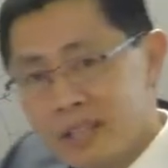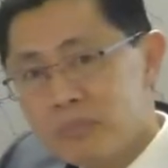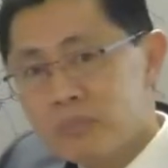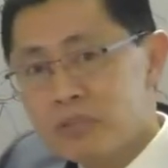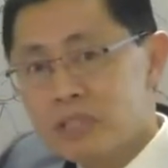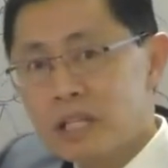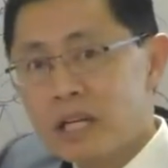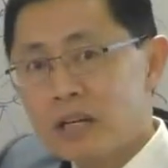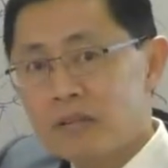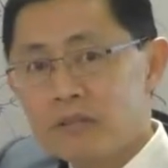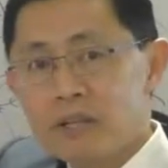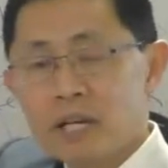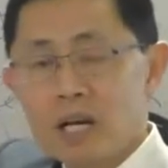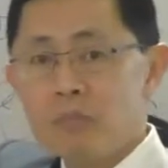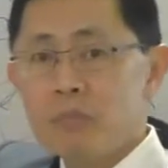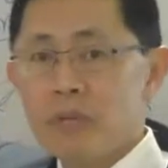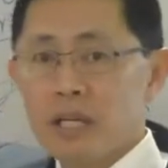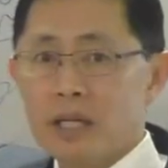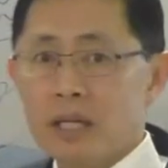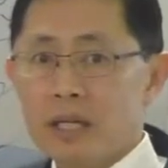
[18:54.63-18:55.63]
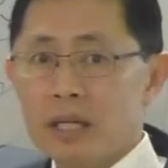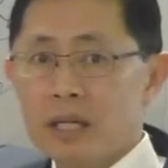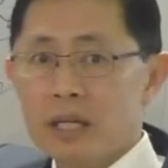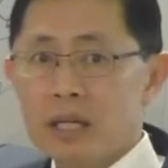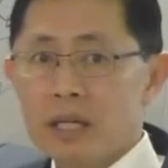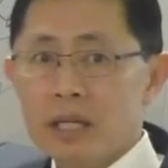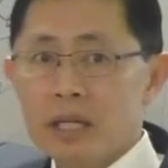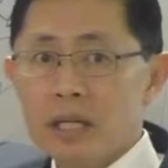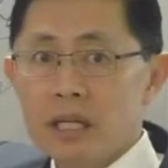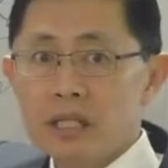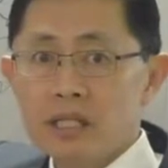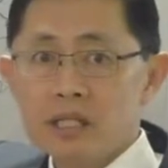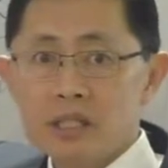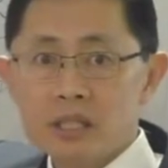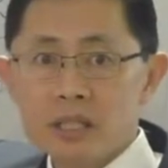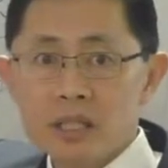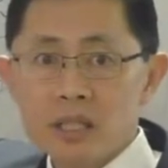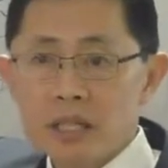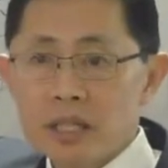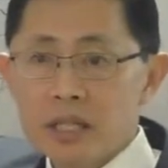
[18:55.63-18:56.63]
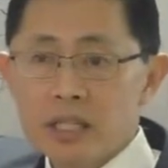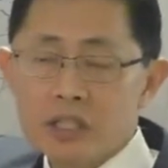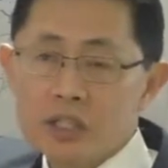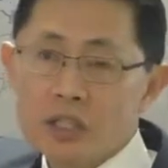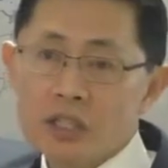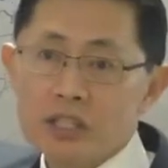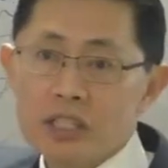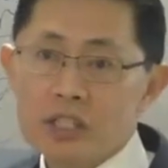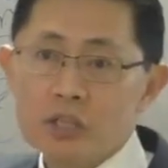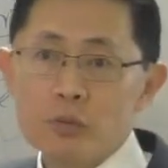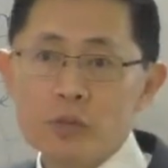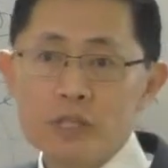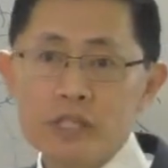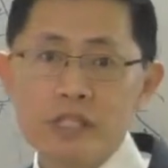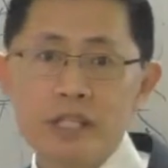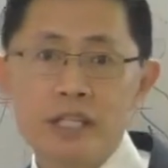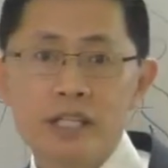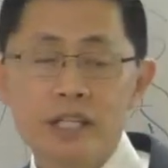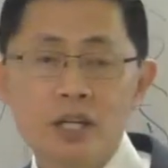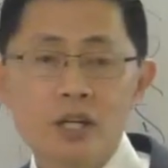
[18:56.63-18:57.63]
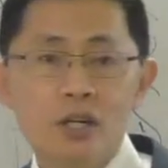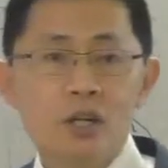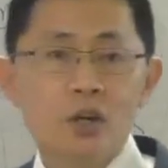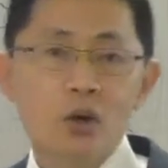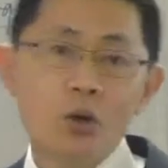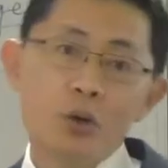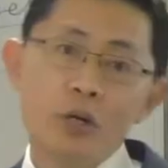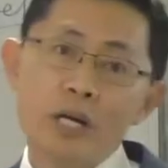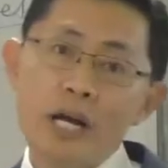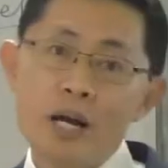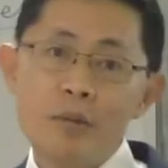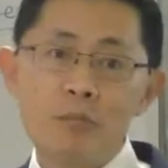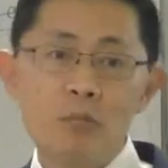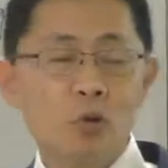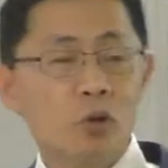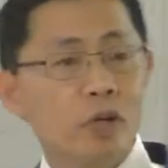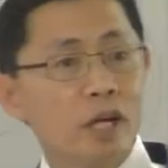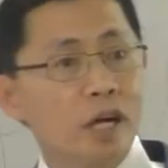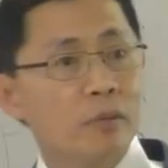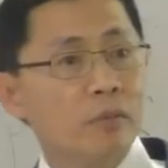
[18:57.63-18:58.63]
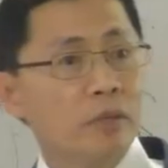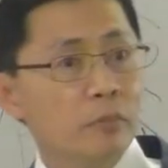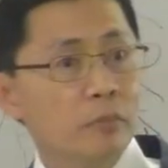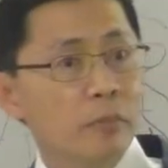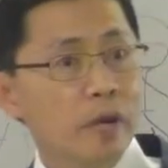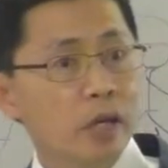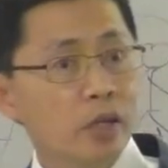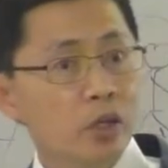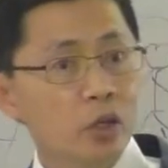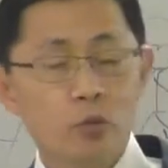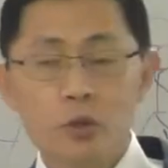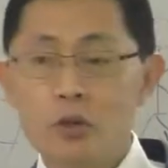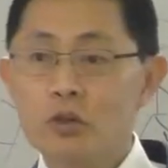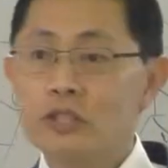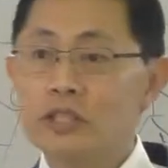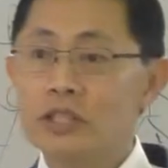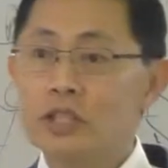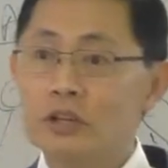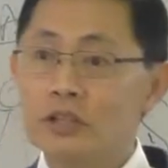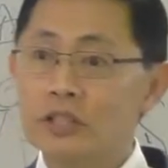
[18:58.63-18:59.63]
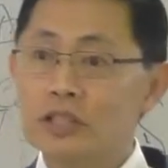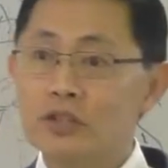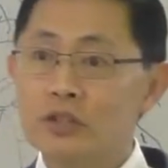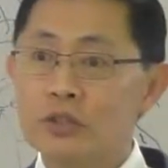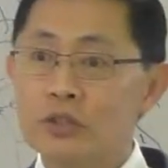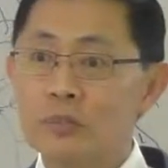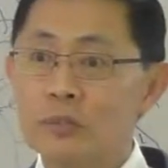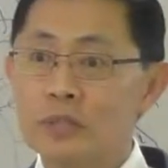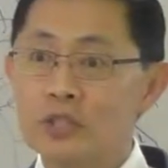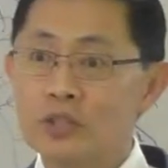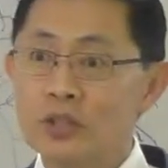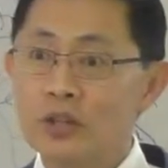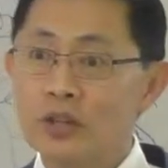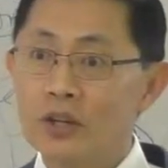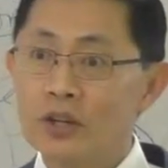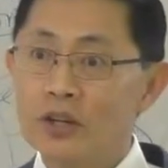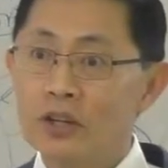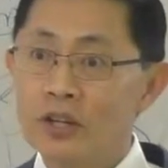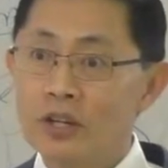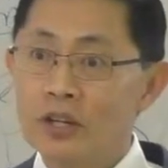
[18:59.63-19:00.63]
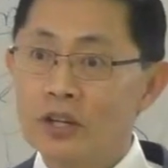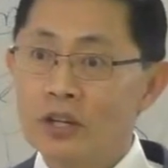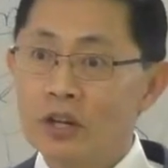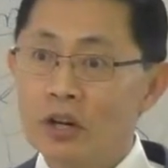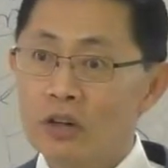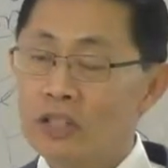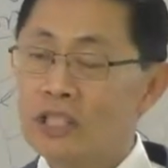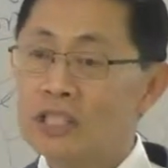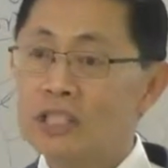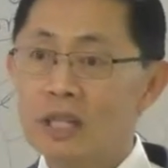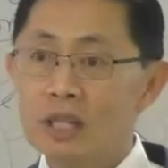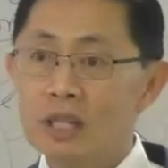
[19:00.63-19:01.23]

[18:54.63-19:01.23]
Himself coming, it's, it's not just we sing, Oh come, oh come, Emmanuel, we're going to sing all this Christmas song, all this